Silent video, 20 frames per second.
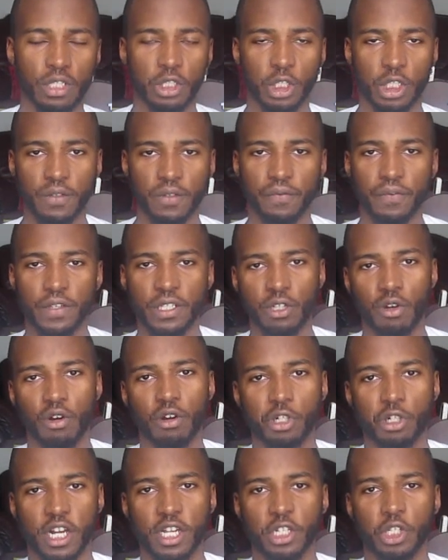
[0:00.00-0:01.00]
It's just physical
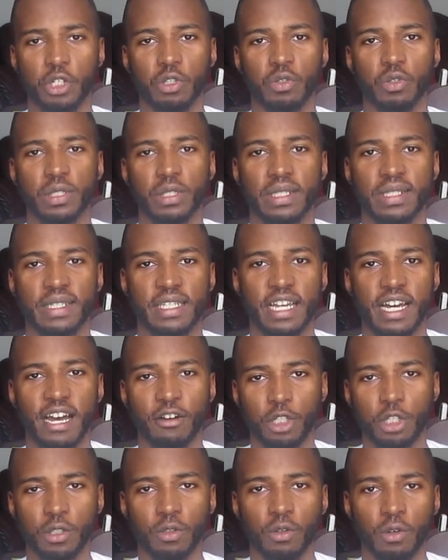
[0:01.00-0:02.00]
attraction. You see how
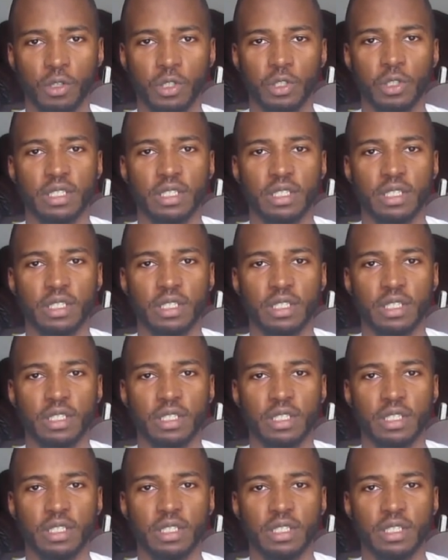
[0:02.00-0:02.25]
she looks,